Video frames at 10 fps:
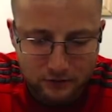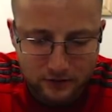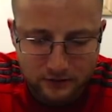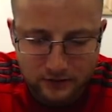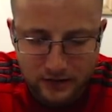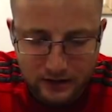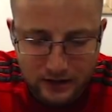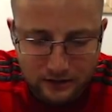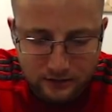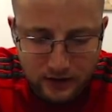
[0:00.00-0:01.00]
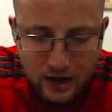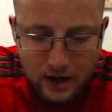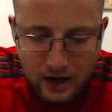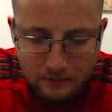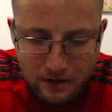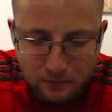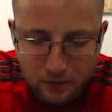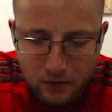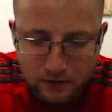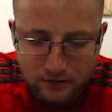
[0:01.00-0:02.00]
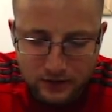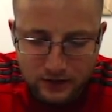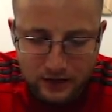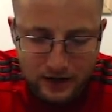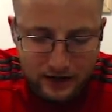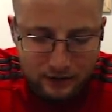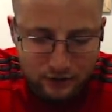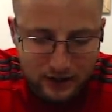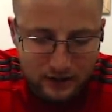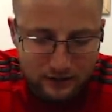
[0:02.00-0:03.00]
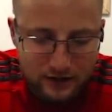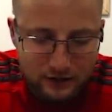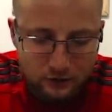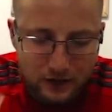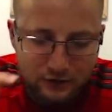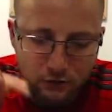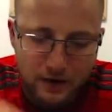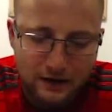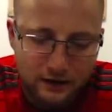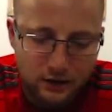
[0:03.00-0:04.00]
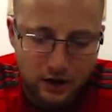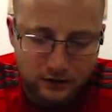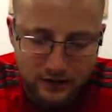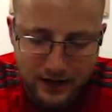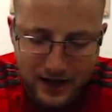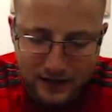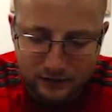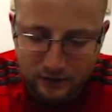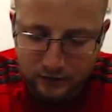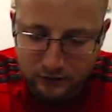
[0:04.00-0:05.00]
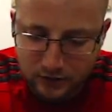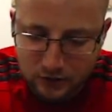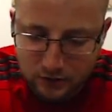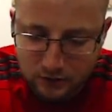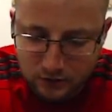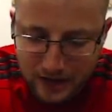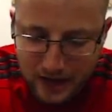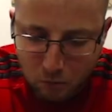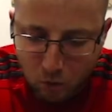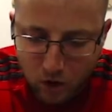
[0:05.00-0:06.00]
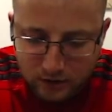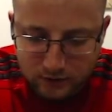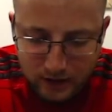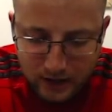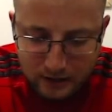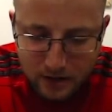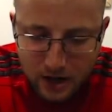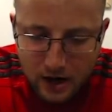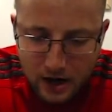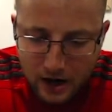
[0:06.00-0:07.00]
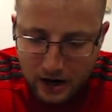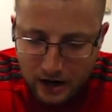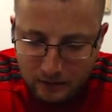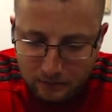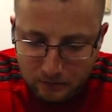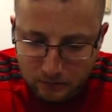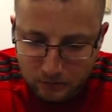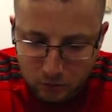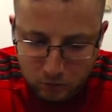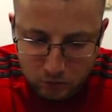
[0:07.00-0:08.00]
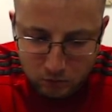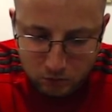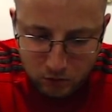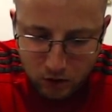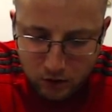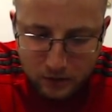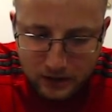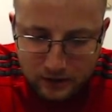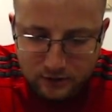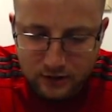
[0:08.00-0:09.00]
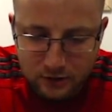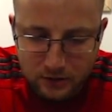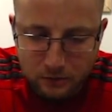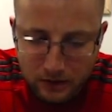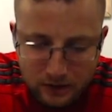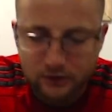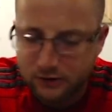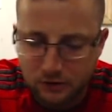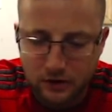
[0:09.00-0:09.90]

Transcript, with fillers: So if I sail east, uh, my boat is here and I can try and get to the X. So I directly got to the X. It looks like you can do that one time. Um, oh no, we can continue it. We can continue it.